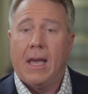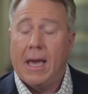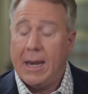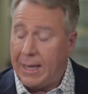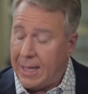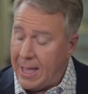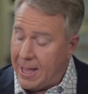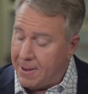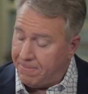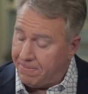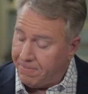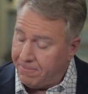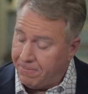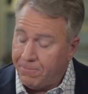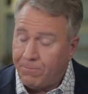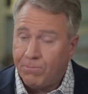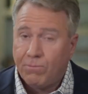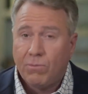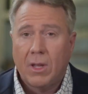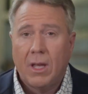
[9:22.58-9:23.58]
And again,
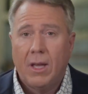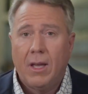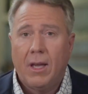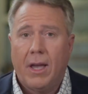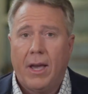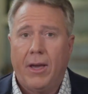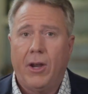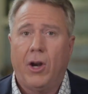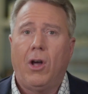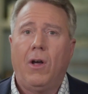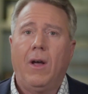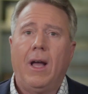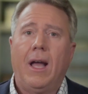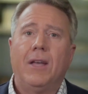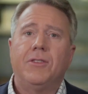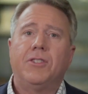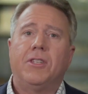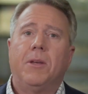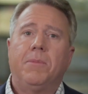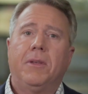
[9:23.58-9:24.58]
it all
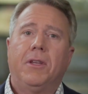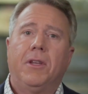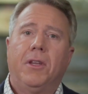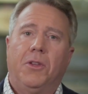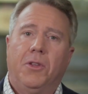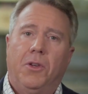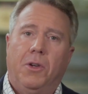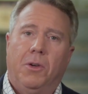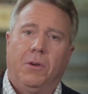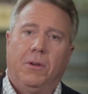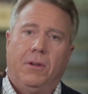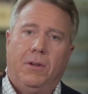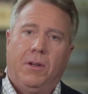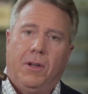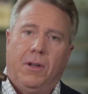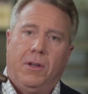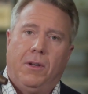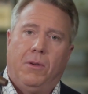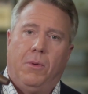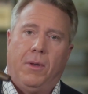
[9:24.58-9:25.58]
has something to do
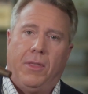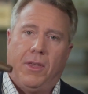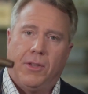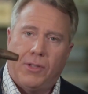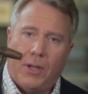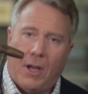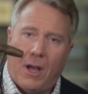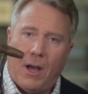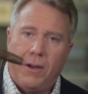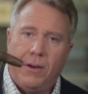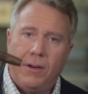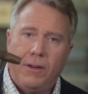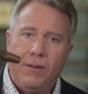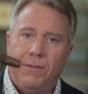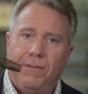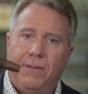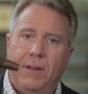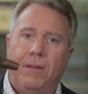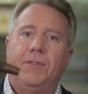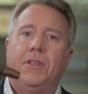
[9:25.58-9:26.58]
with this
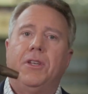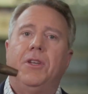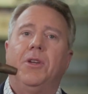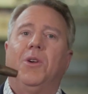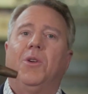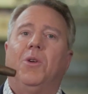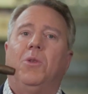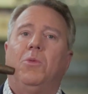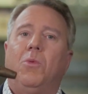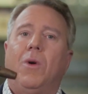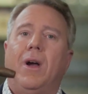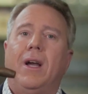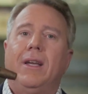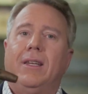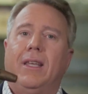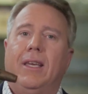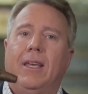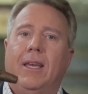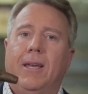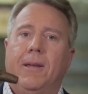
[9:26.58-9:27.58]
150-year-old wine
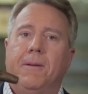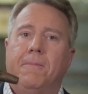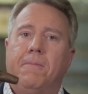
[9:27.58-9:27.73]
key.